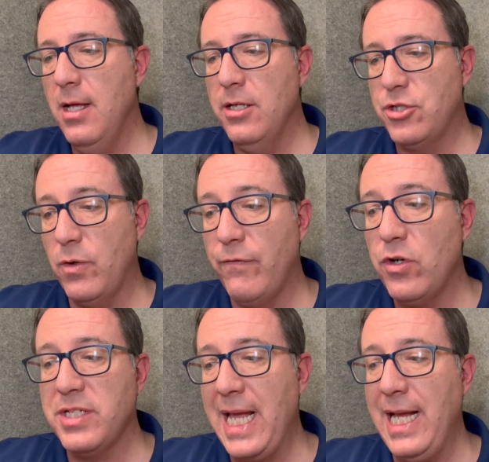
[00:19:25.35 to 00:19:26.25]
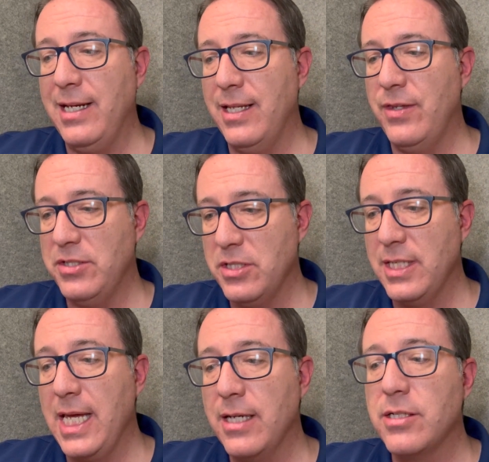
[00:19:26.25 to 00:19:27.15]
So in verse 8, this is
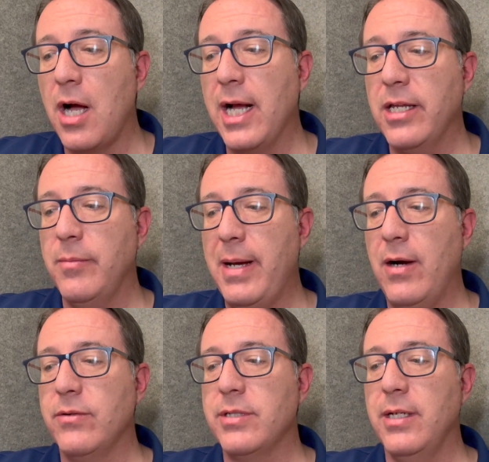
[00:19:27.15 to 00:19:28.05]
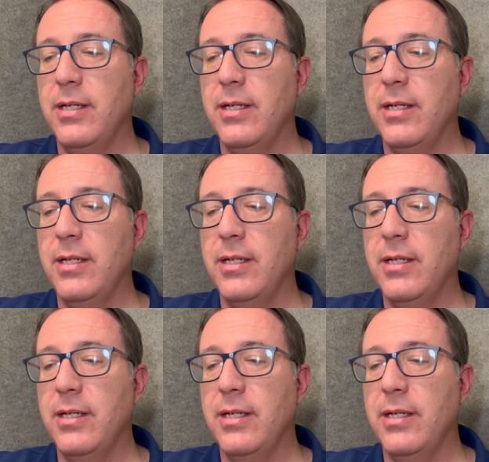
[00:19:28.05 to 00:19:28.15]
again talking about